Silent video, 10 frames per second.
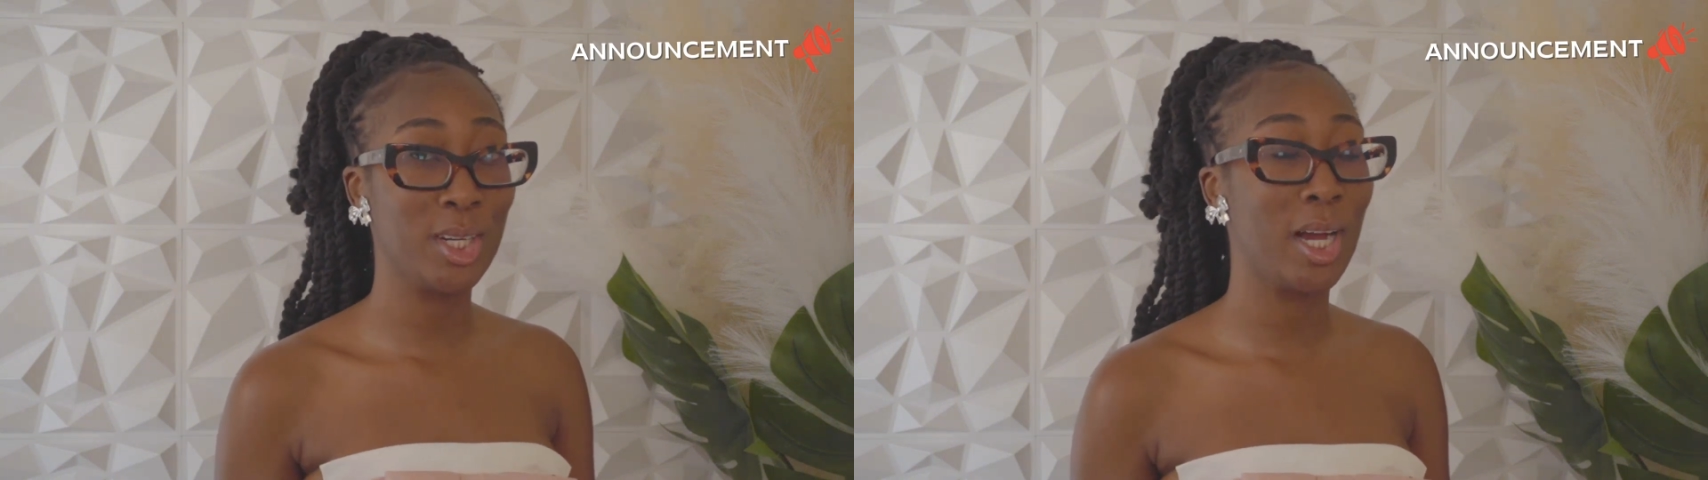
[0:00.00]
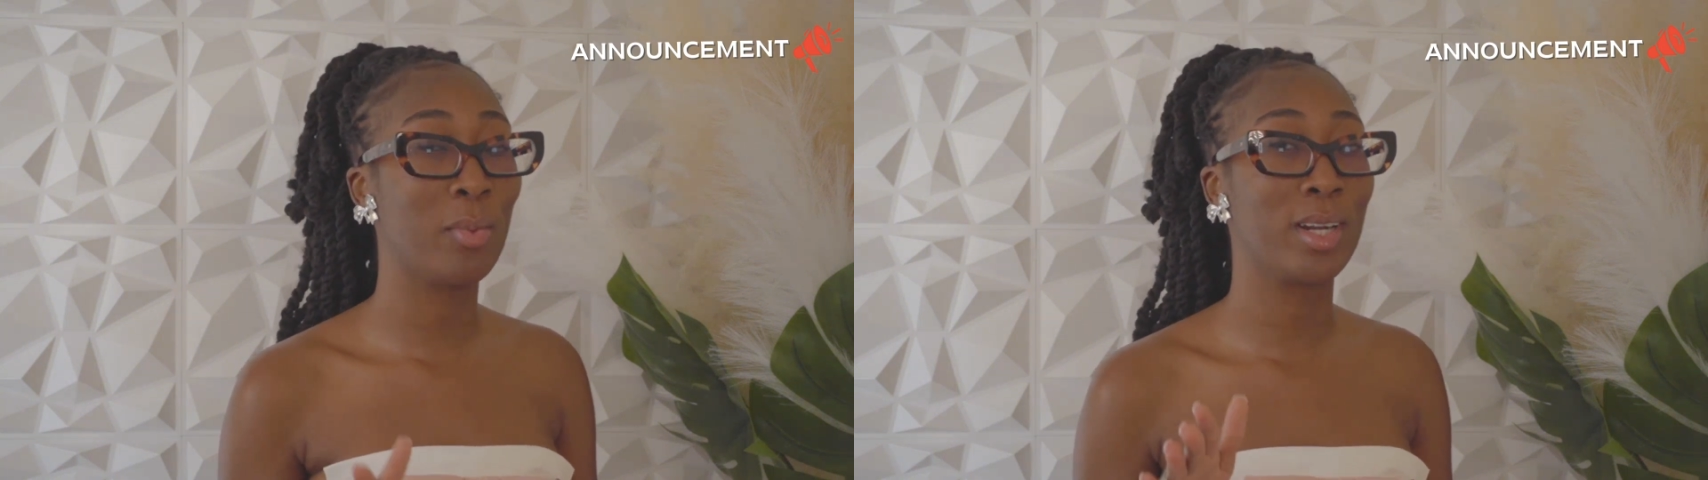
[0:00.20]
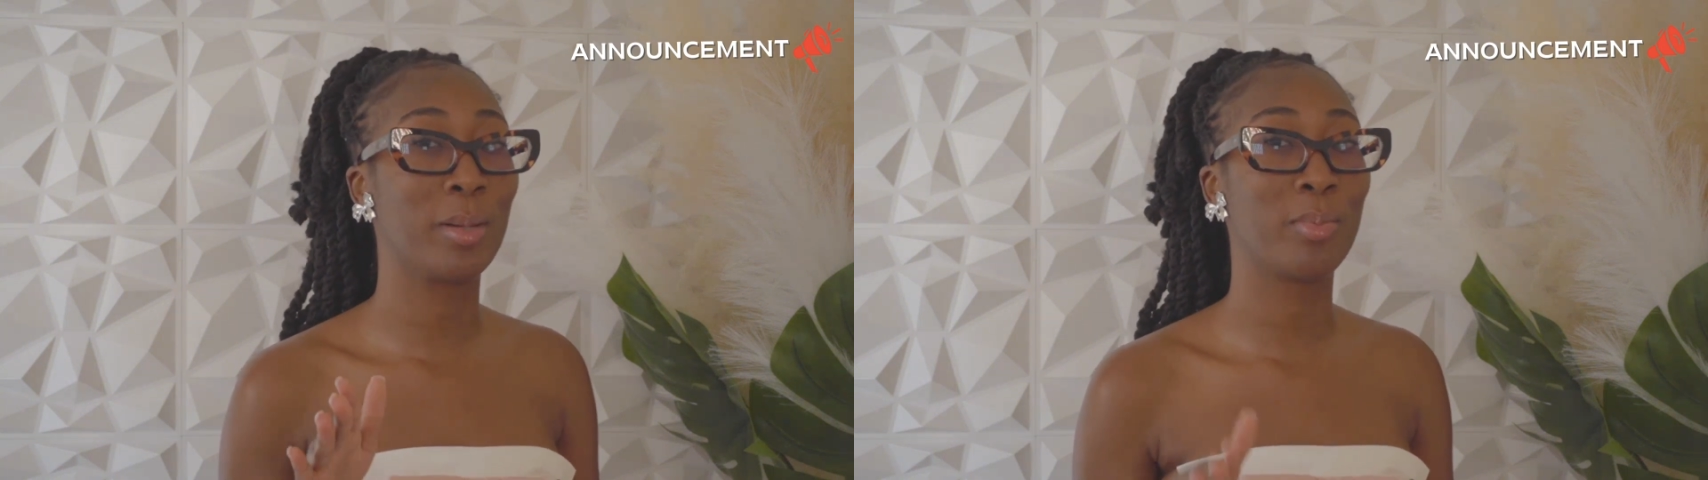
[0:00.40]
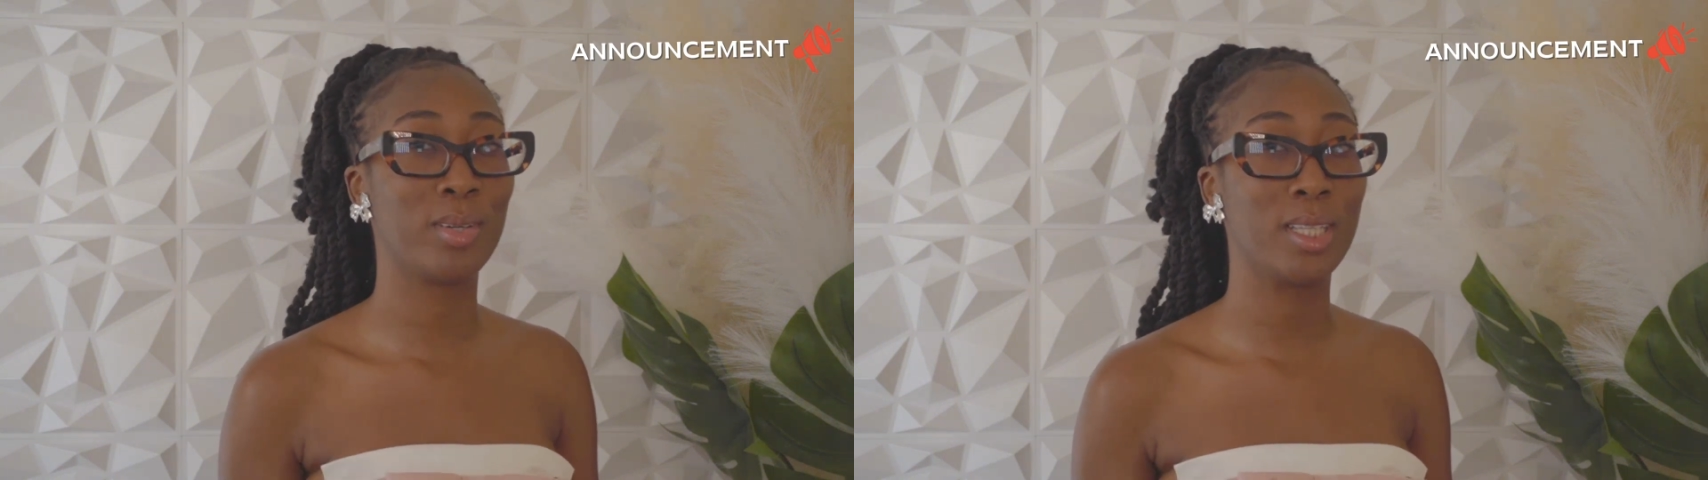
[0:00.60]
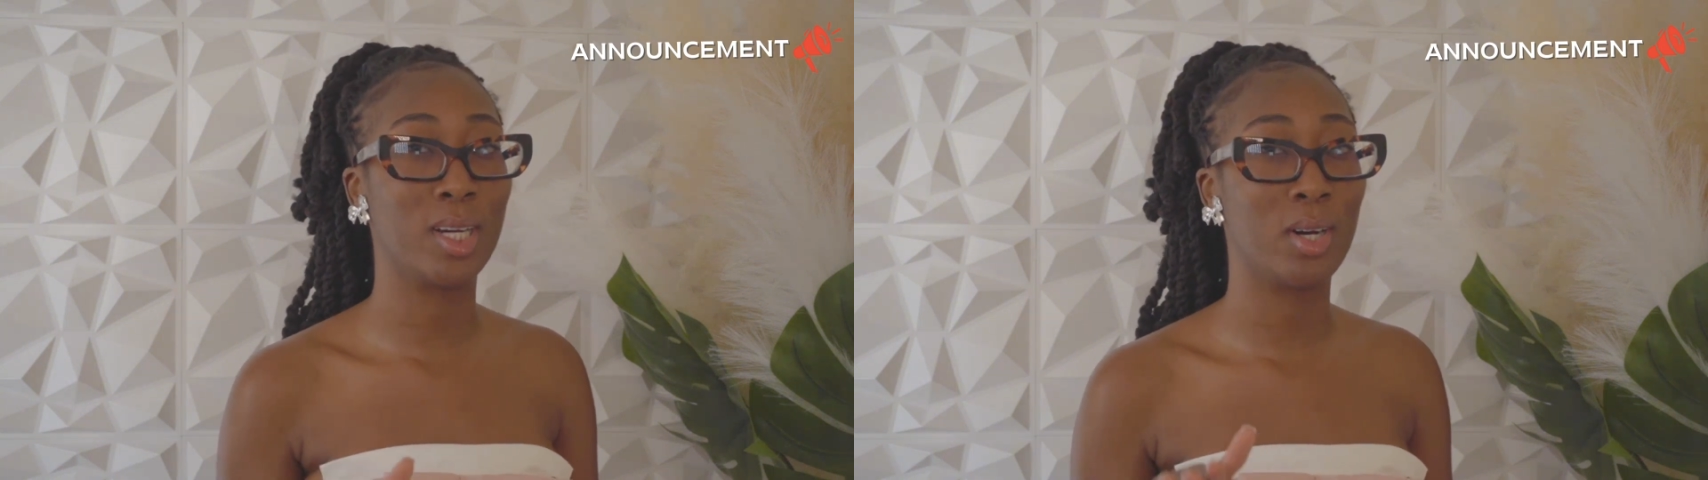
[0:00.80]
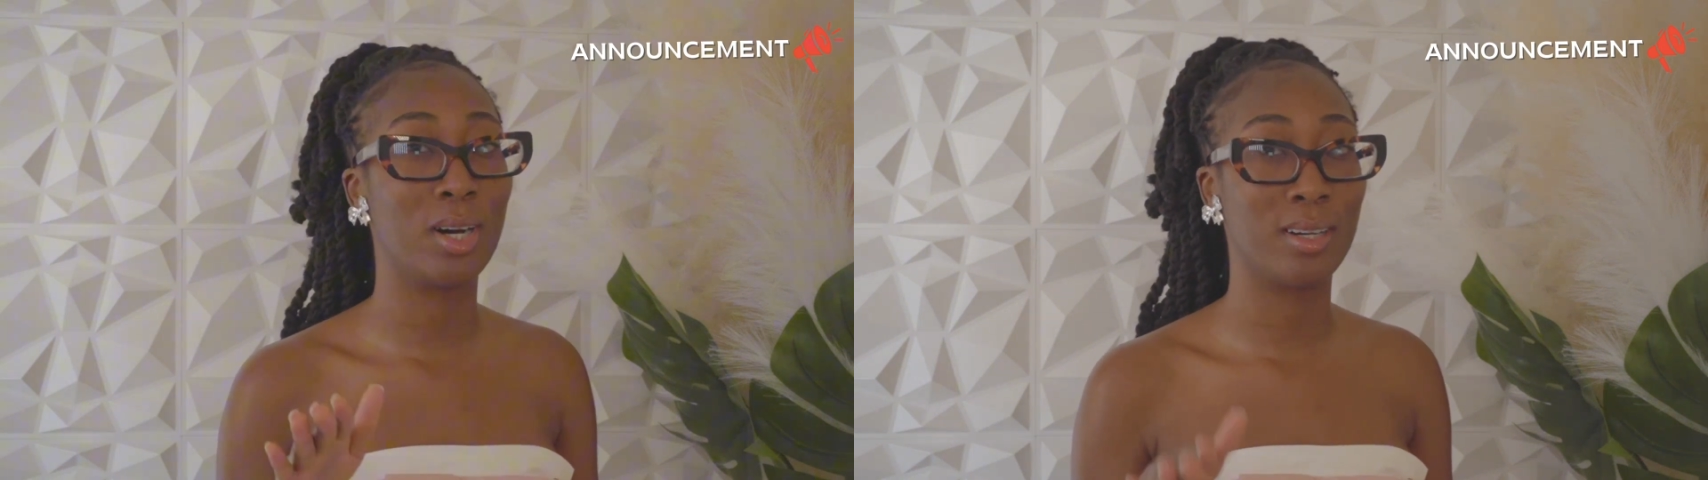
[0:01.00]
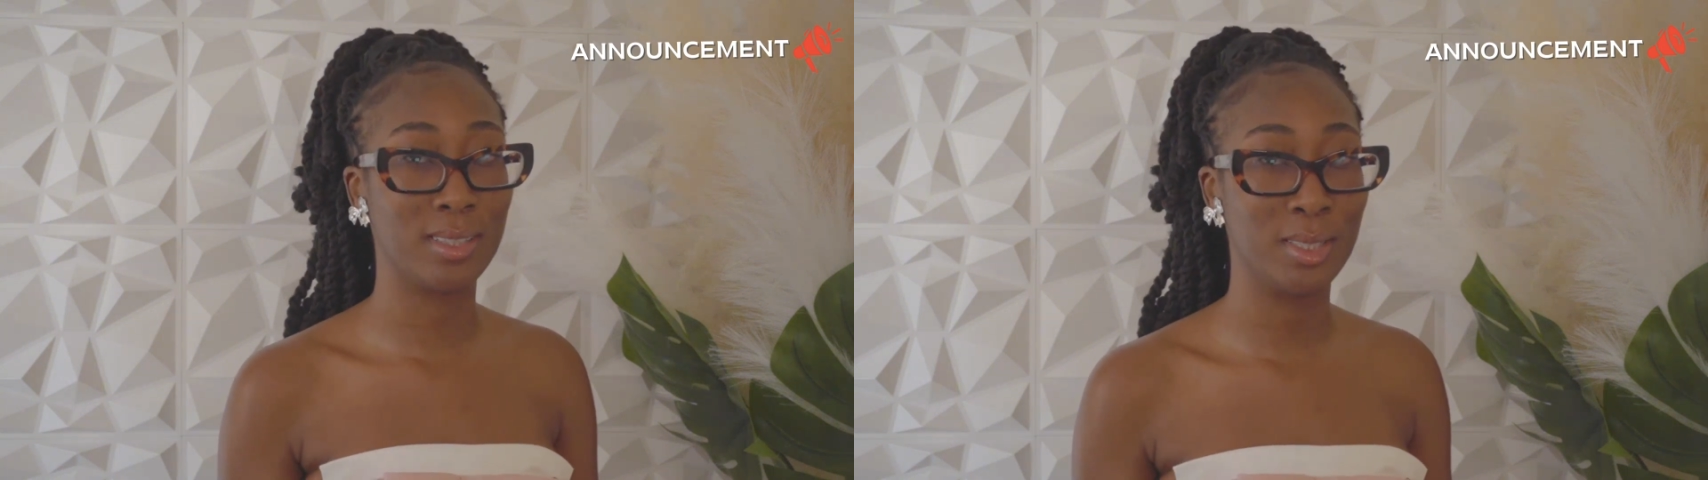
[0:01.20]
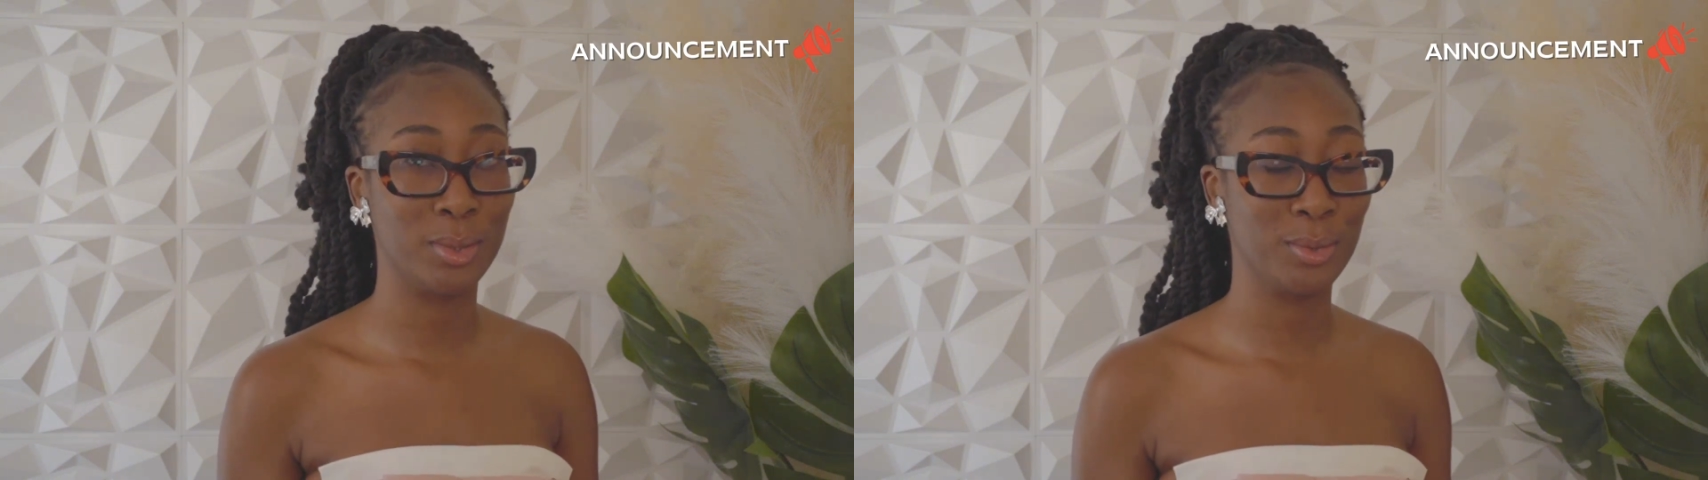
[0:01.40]
I want to put y'all
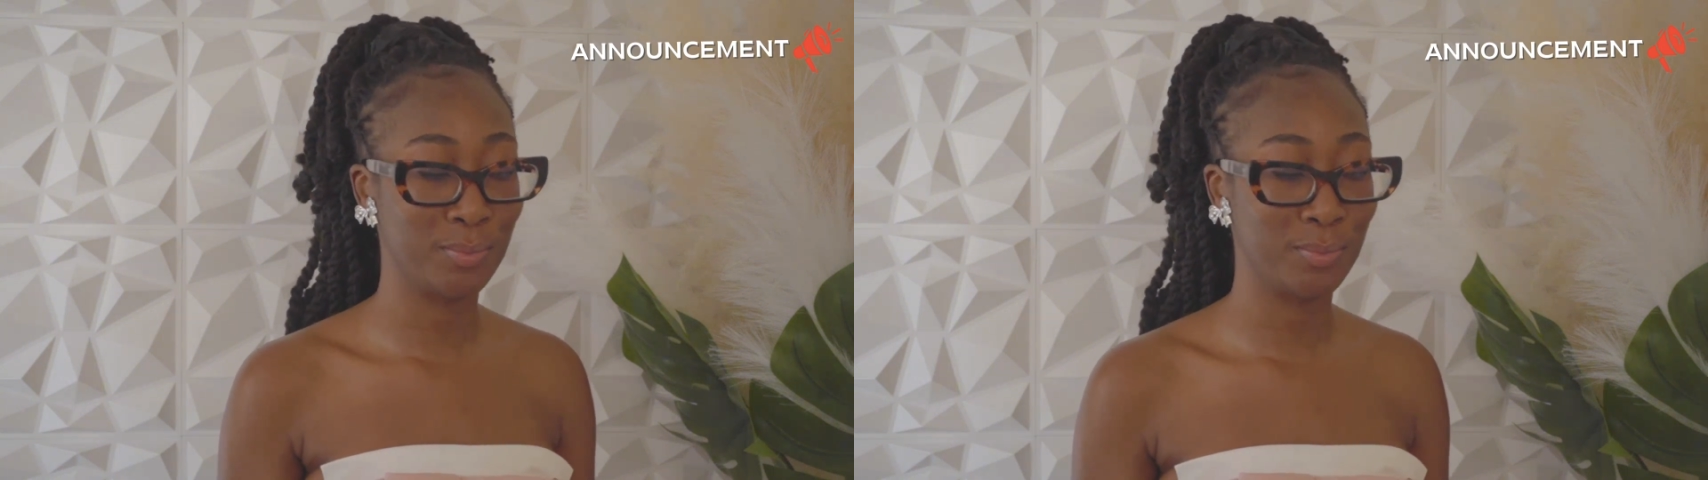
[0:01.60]
onto.